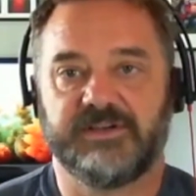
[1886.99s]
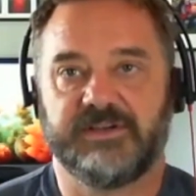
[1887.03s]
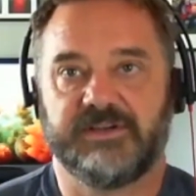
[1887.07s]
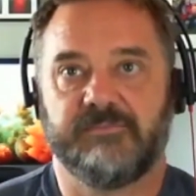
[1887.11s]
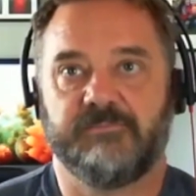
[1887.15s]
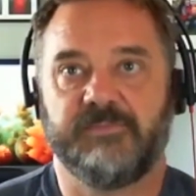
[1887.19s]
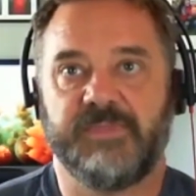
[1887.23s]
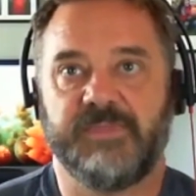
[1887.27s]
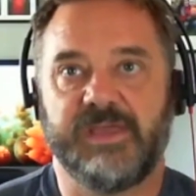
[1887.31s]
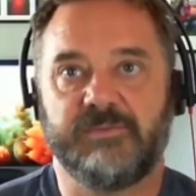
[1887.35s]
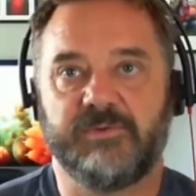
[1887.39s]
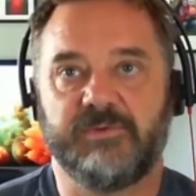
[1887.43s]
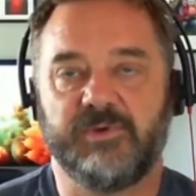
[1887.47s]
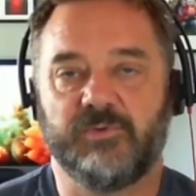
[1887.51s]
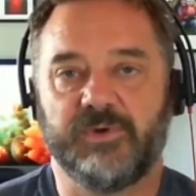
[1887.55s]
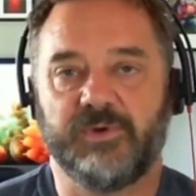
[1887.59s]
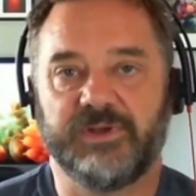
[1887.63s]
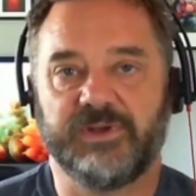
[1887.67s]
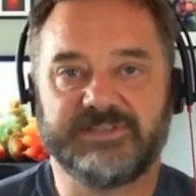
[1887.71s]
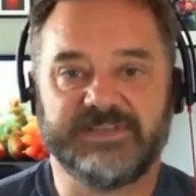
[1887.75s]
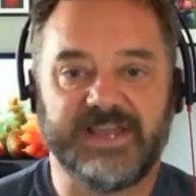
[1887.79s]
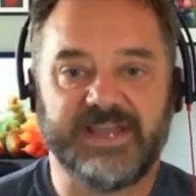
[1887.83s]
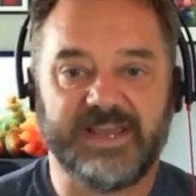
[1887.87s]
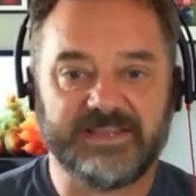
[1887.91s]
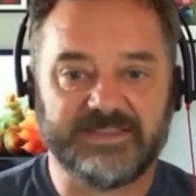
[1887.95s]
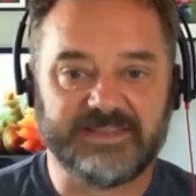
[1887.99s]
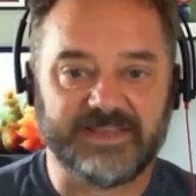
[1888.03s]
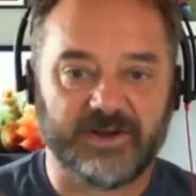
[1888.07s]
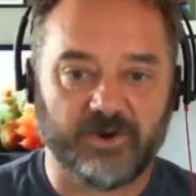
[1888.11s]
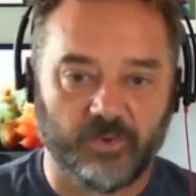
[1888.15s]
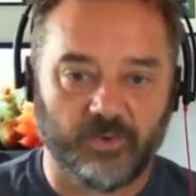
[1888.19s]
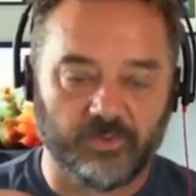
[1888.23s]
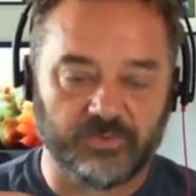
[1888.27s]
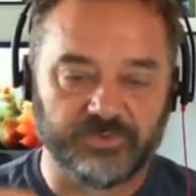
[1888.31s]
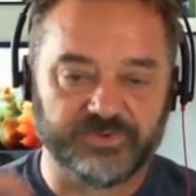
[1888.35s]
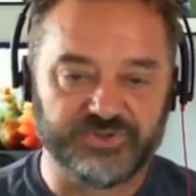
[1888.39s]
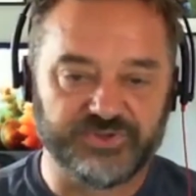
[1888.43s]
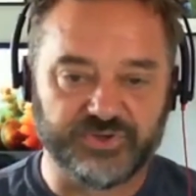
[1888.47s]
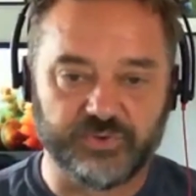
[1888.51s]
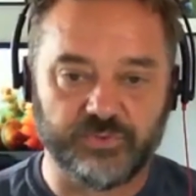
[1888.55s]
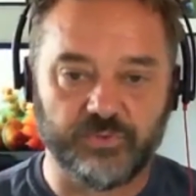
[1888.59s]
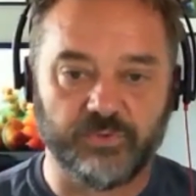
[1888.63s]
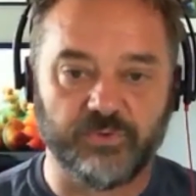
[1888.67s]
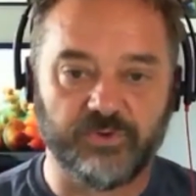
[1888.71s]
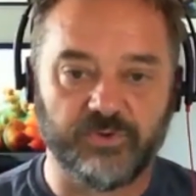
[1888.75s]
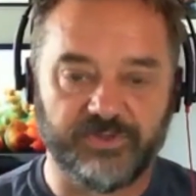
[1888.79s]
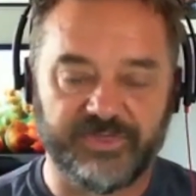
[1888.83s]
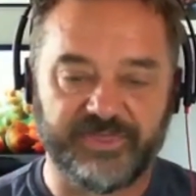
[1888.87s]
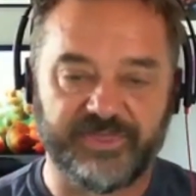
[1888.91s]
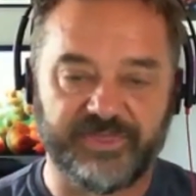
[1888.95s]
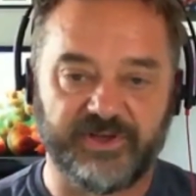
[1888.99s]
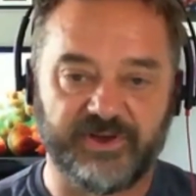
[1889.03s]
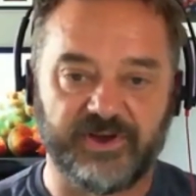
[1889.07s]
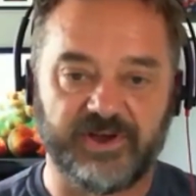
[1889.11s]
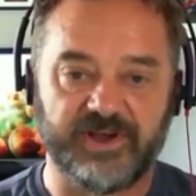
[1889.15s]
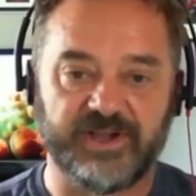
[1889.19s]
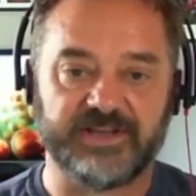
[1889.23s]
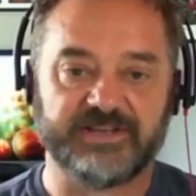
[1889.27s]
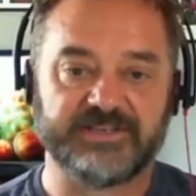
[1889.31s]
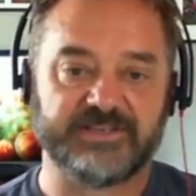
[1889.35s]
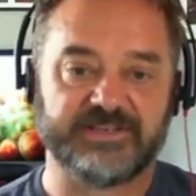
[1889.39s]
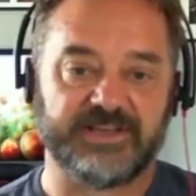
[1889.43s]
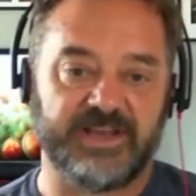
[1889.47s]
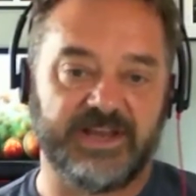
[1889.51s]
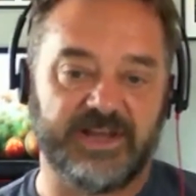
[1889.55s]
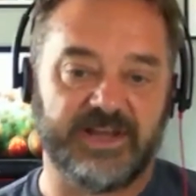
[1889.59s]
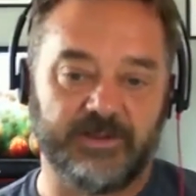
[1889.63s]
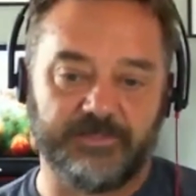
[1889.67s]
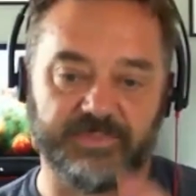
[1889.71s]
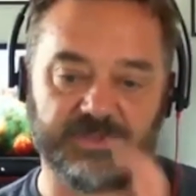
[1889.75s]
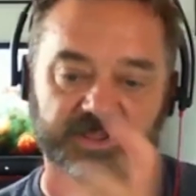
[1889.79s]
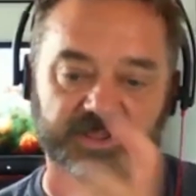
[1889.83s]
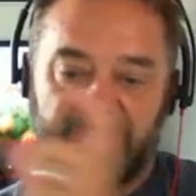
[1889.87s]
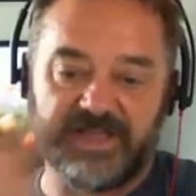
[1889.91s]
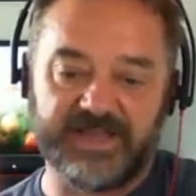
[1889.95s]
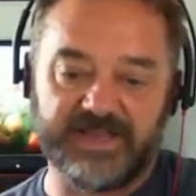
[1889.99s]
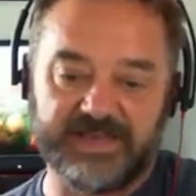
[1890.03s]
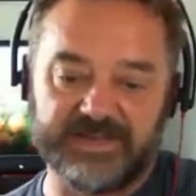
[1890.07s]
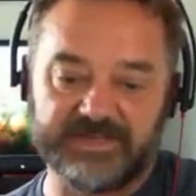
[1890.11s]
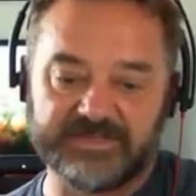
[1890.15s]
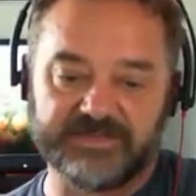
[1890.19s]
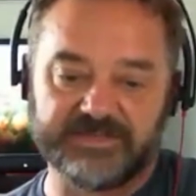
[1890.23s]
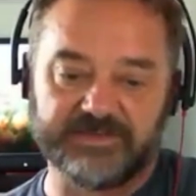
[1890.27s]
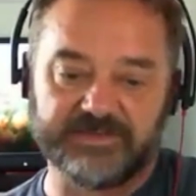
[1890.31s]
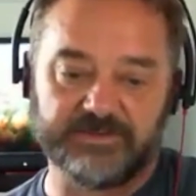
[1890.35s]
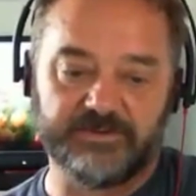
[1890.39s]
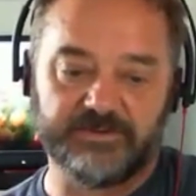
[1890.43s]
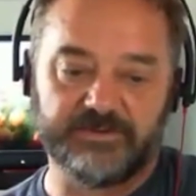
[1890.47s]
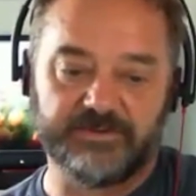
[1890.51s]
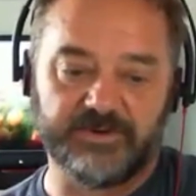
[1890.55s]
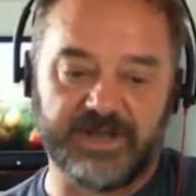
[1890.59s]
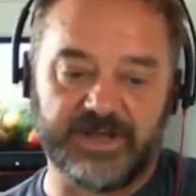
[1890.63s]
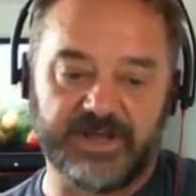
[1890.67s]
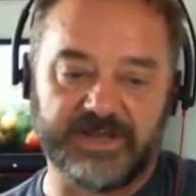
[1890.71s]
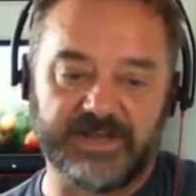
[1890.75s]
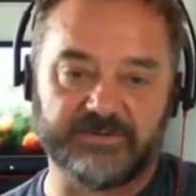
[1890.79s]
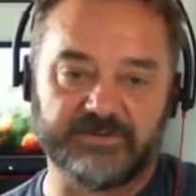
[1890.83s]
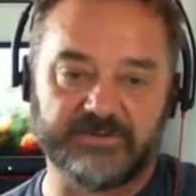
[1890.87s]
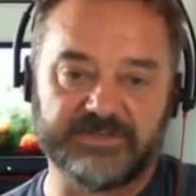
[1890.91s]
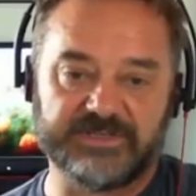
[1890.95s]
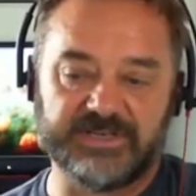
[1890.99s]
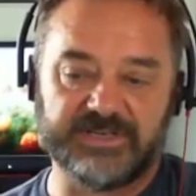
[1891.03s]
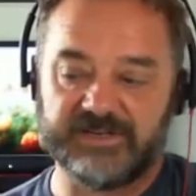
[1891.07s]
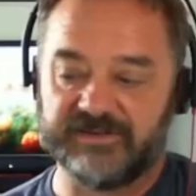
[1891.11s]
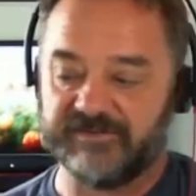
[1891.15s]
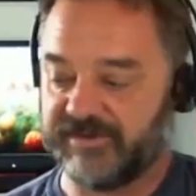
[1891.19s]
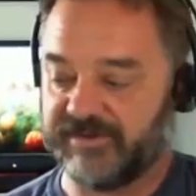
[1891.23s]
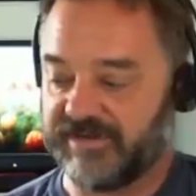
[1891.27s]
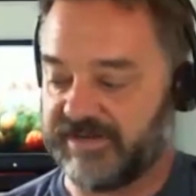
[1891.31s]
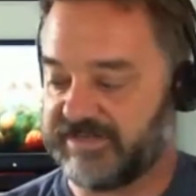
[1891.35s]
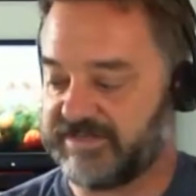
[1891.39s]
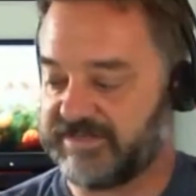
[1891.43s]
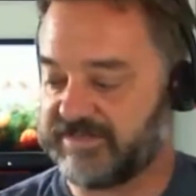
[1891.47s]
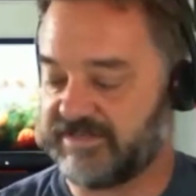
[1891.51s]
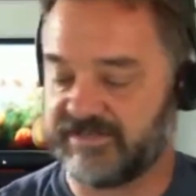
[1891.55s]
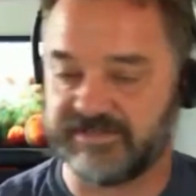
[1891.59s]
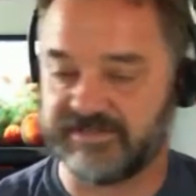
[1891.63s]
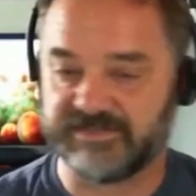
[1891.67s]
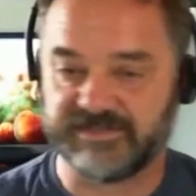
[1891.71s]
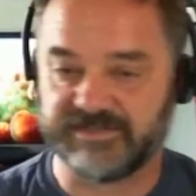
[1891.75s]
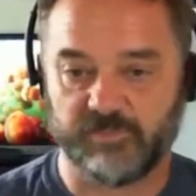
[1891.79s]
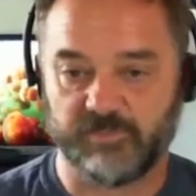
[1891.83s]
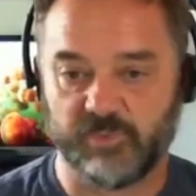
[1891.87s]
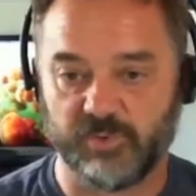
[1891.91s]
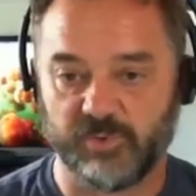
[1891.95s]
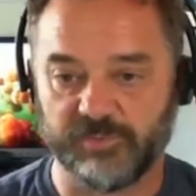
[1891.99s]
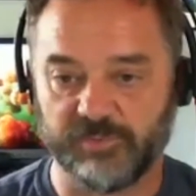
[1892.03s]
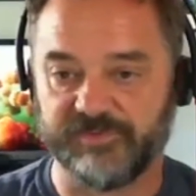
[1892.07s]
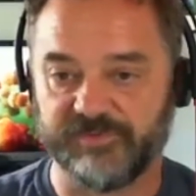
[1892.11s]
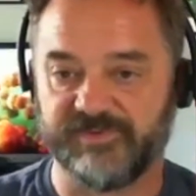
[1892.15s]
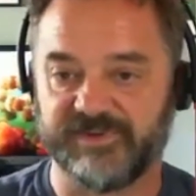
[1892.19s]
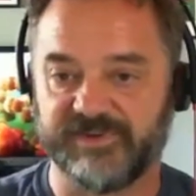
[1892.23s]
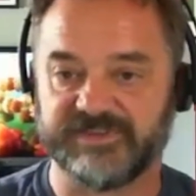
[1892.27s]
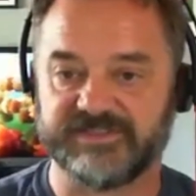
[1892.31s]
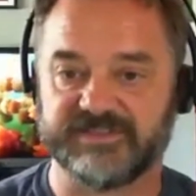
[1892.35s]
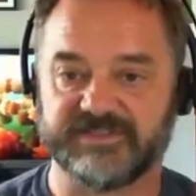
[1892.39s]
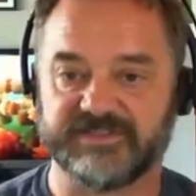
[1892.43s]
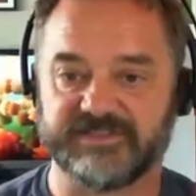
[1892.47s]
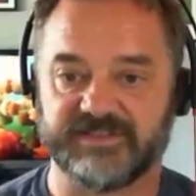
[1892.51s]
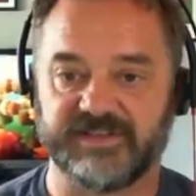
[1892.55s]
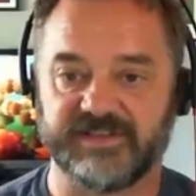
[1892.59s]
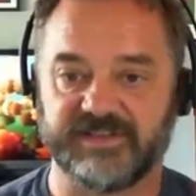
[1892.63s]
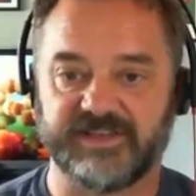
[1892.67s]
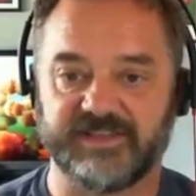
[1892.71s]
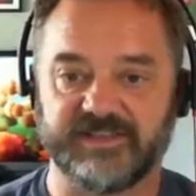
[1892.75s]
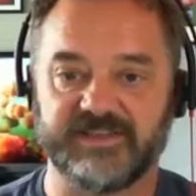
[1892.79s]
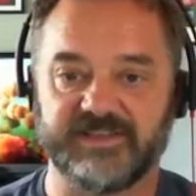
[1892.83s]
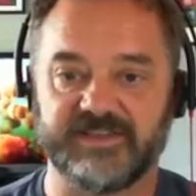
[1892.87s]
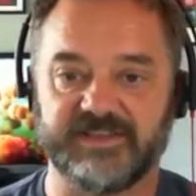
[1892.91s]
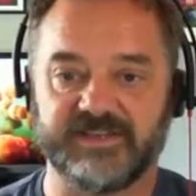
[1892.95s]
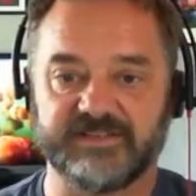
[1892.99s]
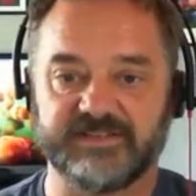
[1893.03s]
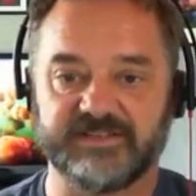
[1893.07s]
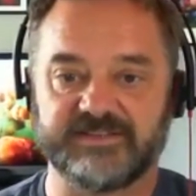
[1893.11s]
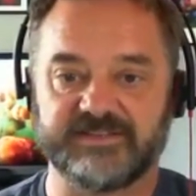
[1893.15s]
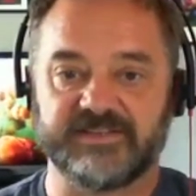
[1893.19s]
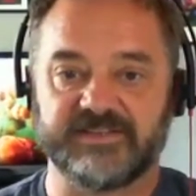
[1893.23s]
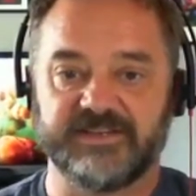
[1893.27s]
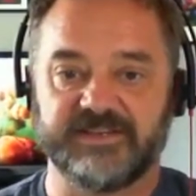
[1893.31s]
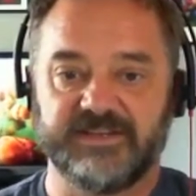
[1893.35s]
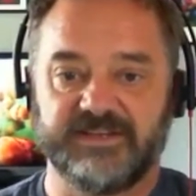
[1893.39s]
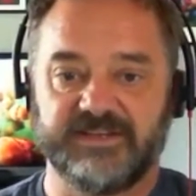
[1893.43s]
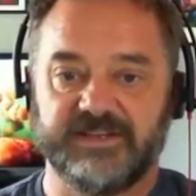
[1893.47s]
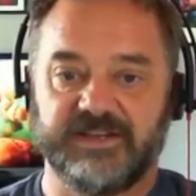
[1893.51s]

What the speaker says: Yep. Maybe we take that old school thought and apply it to IoT devices and mobile devices like this,